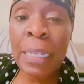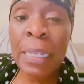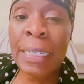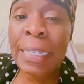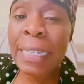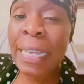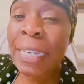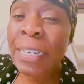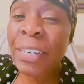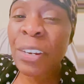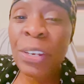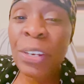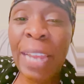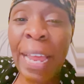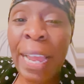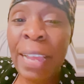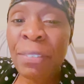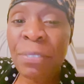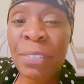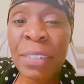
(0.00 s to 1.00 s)
Yet their
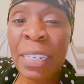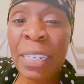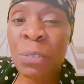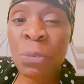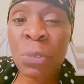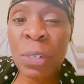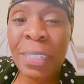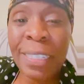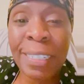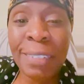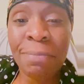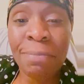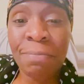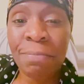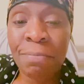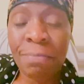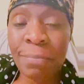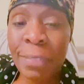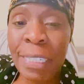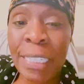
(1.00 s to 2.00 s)
life didn't really
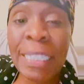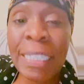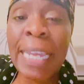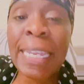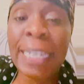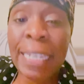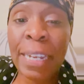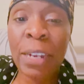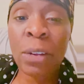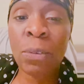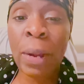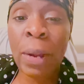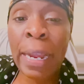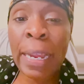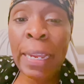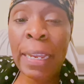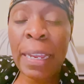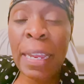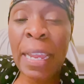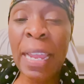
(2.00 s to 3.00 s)
say that,
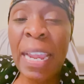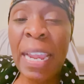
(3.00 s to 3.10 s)
right?